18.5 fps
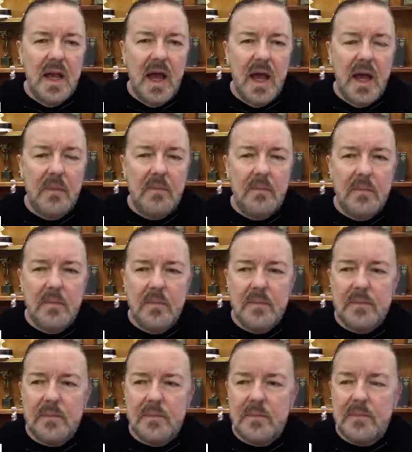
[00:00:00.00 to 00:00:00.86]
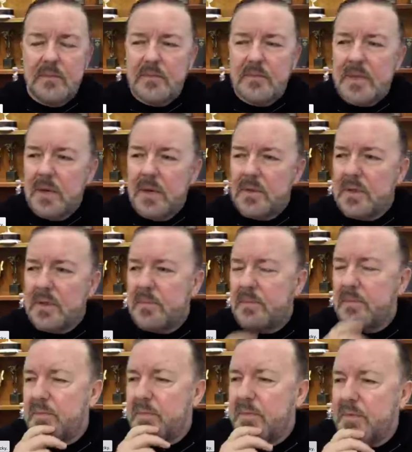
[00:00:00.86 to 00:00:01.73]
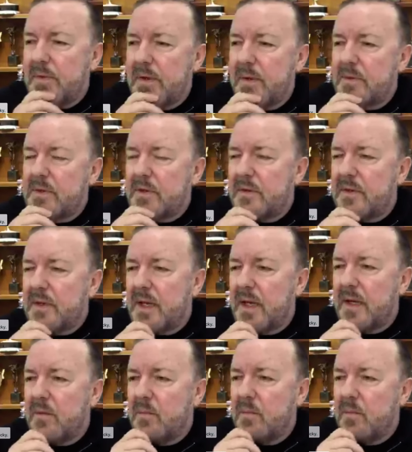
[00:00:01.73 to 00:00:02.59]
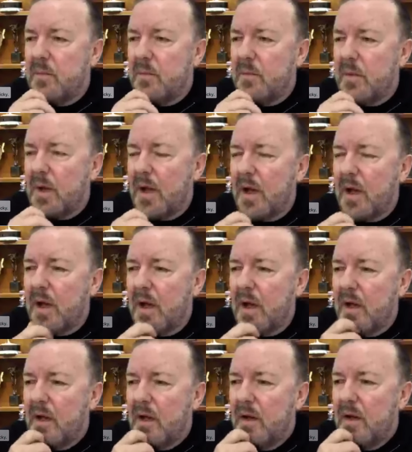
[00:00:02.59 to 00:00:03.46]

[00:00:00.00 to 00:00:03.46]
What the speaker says: there was a thing in, I